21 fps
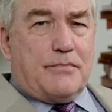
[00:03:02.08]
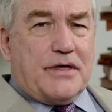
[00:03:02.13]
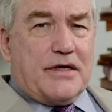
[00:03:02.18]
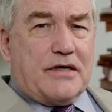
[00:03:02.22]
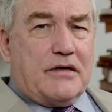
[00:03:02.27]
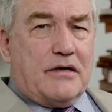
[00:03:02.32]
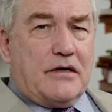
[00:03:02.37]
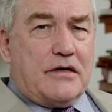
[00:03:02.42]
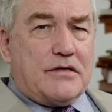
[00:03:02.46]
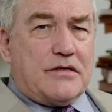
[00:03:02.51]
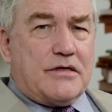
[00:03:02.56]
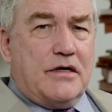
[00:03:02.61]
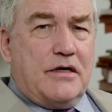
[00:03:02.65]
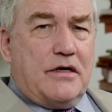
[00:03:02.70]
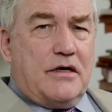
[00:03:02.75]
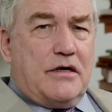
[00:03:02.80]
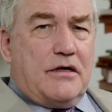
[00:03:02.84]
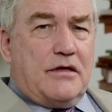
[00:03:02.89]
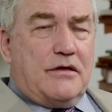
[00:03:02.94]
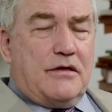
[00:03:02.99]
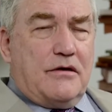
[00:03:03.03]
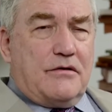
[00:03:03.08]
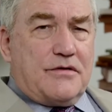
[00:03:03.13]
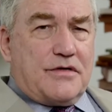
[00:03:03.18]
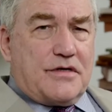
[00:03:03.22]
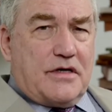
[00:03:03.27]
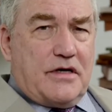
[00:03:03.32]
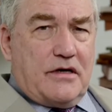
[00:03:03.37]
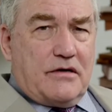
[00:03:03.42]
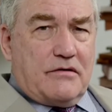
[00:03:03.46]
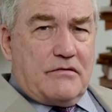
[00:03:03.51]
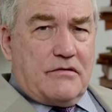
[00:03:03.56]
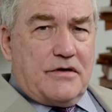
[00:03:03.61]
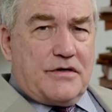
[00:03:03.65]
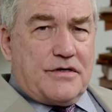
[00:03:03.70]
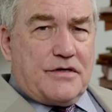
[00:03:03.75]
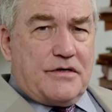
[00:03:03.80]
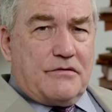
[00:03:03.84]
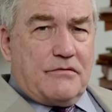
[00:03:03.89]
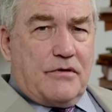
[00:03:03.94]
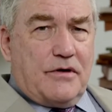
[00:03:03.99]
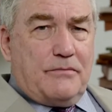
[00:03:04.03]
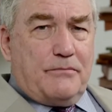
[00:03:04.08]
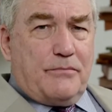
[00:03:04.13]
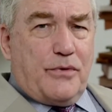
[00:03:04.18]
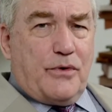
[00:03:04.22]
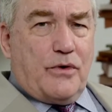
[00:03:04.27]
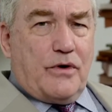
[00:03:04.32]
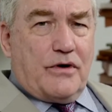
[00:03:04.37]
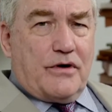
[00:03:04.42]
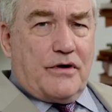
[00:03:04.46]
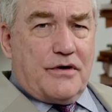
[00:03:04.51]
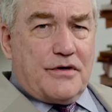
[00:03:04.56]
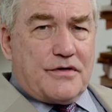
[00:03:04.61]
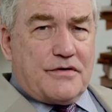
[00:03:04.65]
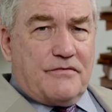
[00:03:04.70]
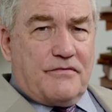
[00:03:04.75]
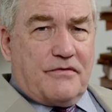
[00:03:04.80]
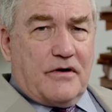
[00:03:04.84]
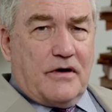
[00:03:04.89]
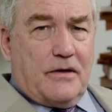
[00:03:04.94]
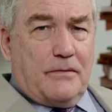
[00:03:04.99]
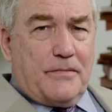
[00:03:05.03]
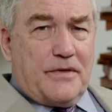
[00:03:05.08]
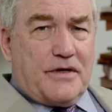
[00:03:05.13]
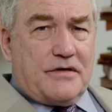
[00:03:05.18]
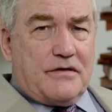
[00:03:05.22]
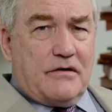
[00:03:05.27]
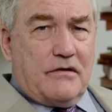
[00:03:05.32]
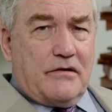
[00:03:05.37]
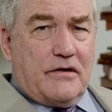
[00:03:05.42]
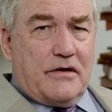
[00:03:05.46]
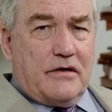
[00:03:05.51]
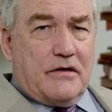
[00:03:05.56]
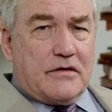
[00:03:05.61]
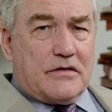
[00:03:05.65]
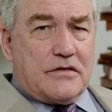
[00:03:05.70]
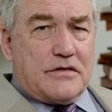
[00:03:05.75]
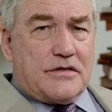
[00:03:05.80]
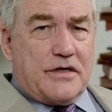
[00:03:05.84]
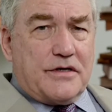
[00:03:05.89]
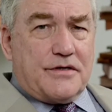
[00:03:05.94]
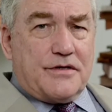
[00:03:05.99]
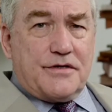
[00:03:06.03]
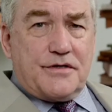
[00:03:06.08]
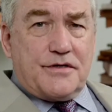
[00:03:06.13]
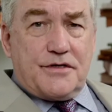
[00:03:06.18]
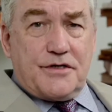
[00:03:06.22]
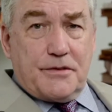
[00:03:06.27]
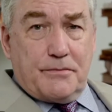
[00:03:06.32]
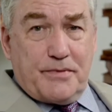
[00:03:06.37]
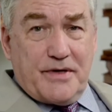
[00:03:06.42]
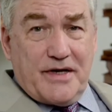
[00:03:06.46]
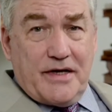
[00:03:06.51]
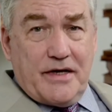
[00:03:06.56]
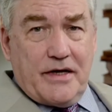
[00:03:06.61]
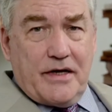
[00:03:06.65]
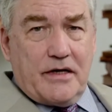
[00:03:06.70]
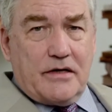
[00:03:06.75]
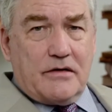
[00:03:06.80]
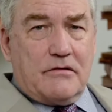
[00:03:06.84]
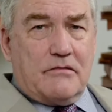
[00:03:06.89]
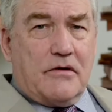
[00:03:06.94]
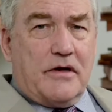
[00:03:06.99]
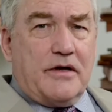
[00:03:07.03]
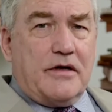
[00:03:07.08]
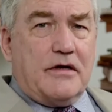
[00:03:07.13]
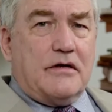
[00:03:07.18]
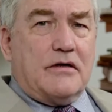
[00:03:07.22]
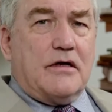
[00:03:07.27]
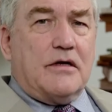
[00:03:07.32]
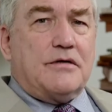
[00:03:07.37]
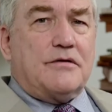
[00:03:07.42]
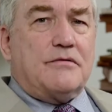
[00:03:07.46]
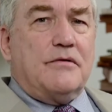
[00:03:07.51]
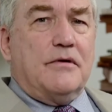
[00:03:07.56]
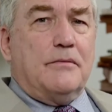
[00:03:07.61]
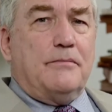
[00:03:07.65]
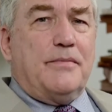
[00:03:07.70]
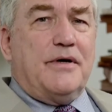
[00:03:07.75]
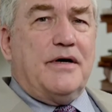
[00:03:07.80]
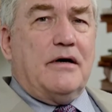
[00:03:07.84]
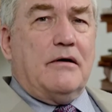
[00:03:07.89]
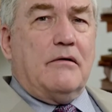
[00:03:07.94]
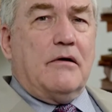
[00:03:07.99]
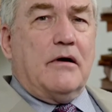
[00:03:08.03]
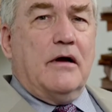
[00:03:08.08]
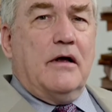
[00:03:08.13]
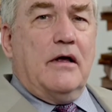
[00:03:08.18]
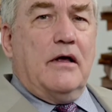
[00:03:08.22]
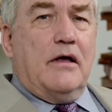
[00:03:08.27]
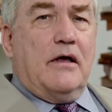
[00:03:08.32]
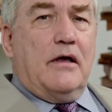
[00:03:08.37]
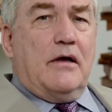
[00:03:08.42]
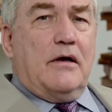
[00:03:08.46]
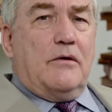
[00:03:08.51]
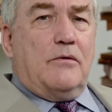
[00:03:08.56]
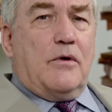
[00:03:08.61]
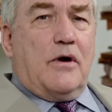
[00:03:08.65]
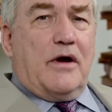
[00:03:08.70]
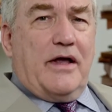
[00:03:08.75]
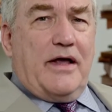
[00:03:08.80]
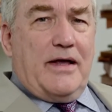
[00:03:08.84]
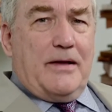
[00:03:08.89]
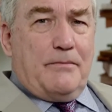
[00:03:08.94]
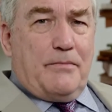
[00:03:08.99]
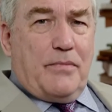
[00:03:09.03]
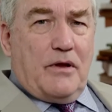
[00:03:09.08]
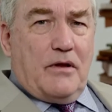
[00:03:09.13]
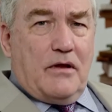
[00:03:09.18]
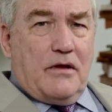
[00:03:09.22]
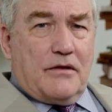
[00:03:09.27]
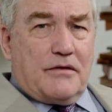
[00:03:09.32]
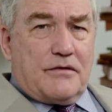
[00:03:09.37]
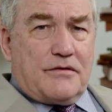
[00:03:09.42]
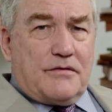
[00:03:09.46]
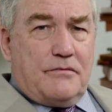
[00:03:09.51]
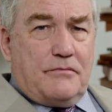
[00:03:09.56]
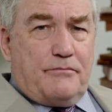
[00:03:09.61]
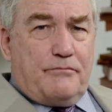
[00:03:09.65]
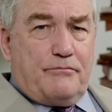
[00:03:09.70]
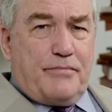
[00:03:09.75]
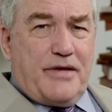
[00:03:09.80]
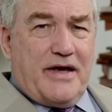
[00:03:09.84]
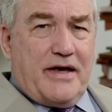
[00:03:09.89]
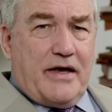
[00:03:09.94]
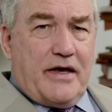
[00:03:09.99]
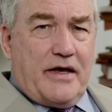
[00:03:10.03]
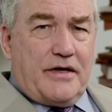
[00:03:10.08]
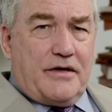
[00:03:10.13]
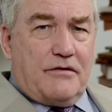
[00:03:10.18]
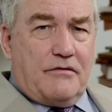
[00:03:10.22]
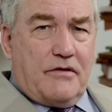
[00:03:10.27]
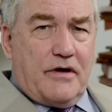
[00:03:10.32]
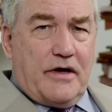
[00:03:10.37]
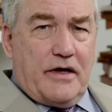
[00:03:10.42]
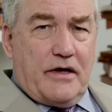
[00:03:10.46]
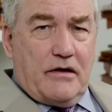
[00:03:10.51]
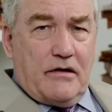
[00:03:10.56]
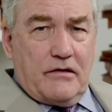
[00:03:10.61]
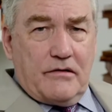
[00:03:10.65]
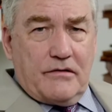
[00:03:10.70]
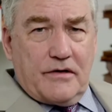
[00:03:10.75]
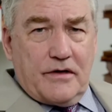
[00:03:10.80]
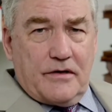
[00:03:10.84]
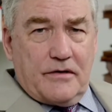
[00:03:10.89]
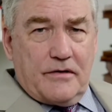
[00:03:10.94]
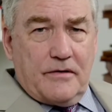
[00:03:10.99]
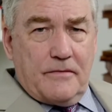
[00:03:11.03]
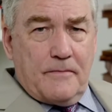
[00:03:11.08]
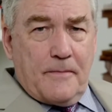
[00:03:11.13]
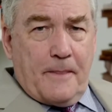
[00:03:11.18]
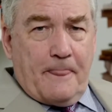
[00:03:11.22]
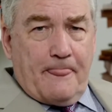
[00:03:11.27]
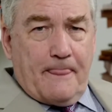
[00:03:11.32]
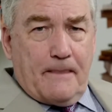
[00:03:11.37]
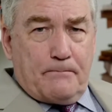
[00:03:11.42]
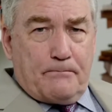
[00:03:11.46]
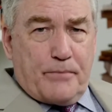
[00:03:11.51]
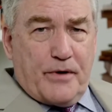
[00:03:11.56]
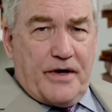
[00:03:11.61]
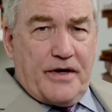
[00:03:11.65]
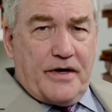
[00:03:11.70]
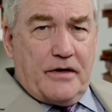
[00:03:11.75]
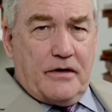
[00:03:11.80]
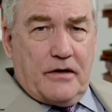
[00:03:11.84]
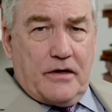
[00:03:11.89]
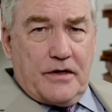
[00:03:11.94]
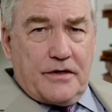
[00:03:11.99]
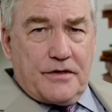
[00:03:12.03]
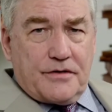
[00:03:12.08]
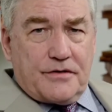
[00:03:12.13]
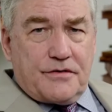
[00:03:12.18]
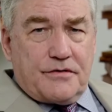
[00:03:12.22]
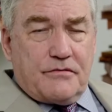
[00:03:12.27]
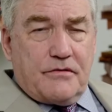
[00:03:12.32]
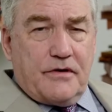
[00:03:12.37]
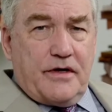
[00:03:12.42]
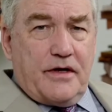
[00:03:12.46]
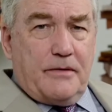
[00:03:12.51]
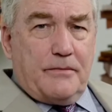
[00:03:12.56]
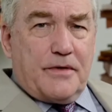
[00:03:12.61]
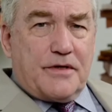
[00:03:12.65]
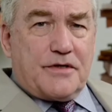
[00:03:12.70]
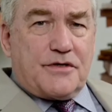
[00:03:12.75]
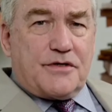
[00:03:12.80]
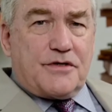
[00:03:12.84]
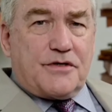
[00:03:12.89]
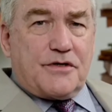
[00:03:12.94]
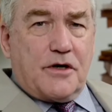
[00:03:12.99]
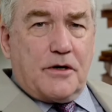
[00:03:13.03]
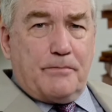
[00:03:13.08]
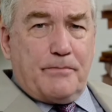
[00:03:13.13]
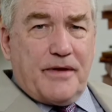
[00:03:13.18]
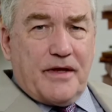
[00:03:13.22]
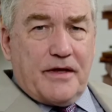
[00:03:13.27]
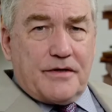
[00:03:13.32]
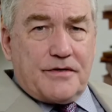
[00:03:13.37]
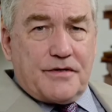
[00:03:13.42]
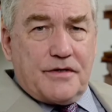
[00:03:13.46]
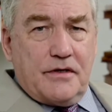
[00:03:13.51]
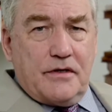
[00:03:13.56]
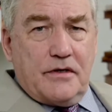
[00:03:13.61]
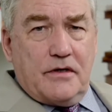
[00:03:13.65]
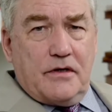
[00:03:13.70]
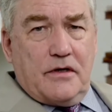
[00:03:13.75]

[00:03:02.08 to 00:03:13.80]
because those countries that were importers of raw materials, such as Japan, great industrial power, were able to pad around and bring on stream a surplus